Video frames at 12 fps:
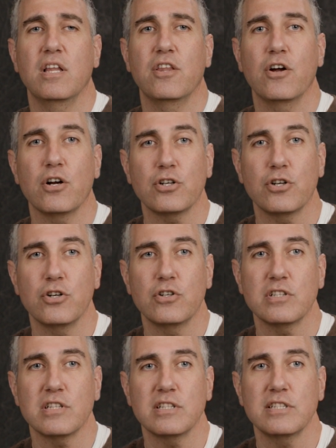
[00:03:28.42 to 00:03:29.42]
There are
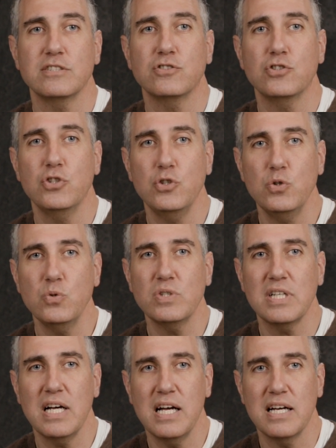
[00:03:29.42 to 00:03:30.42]
currently two
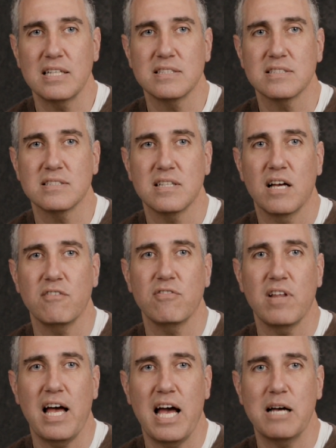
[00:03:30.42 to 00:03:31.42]
kinds of
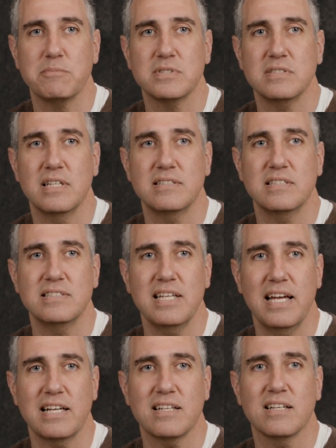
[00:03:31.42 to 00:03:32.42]
labs that
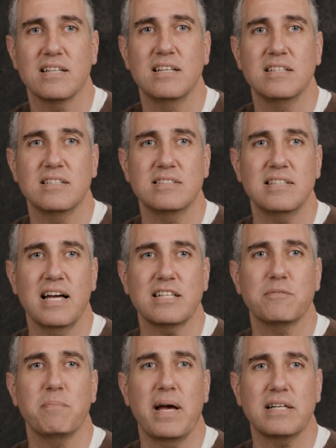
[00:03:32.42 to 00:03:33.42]

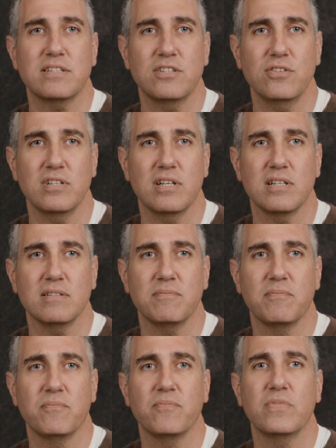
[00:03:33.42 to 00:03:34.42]
detect bacteria
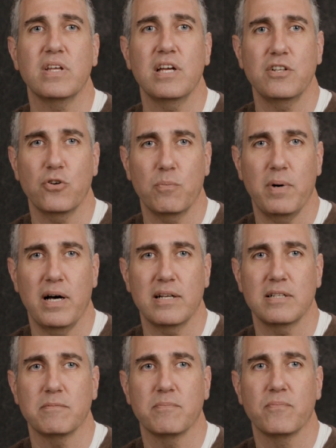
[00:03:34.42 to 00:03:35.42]
in your
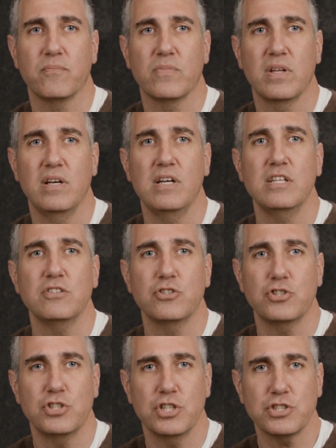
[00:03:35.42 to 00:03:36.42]
body. The
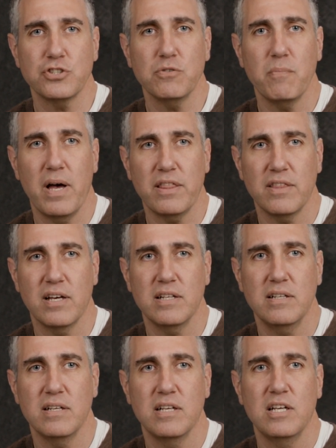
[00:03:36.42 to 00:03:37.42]
traditional
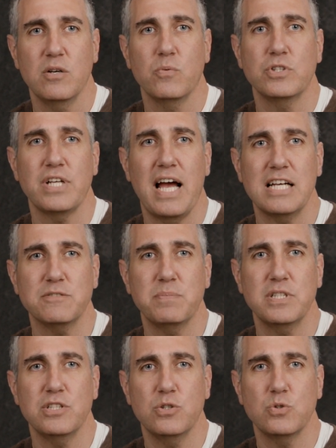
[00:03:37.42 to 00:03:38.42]
method, which has
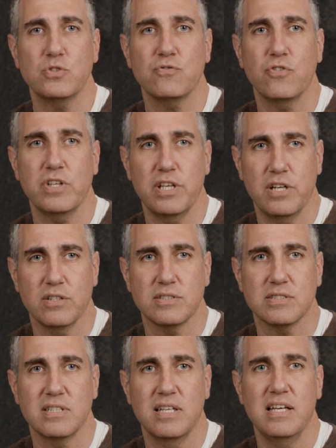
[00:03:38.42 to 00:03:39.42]
been used for
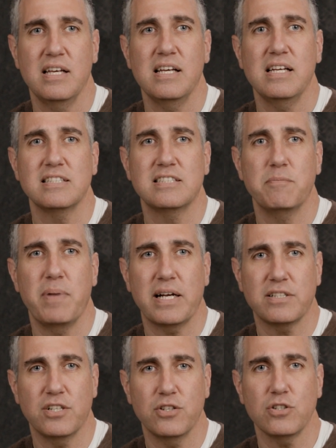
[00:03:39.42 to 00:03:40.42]
years, is the
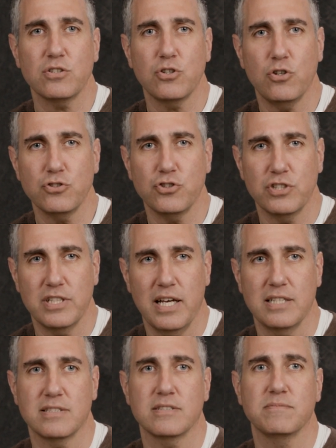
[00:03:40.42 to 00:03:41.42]
bacterial culture
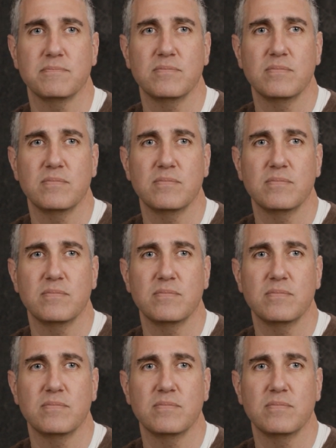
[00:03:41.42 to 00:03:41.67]
test,